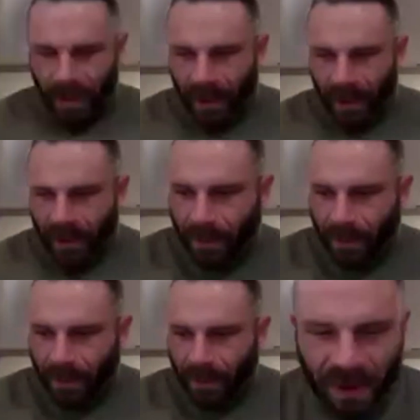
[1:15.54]
good.
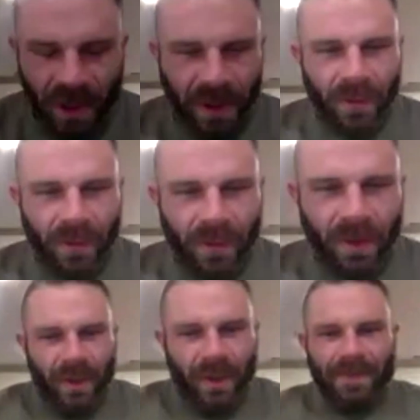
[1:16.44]
Just chilling. What
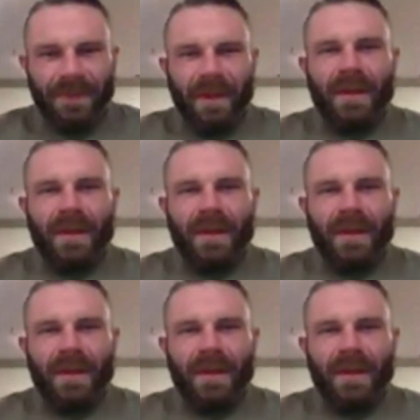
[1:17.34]
about you?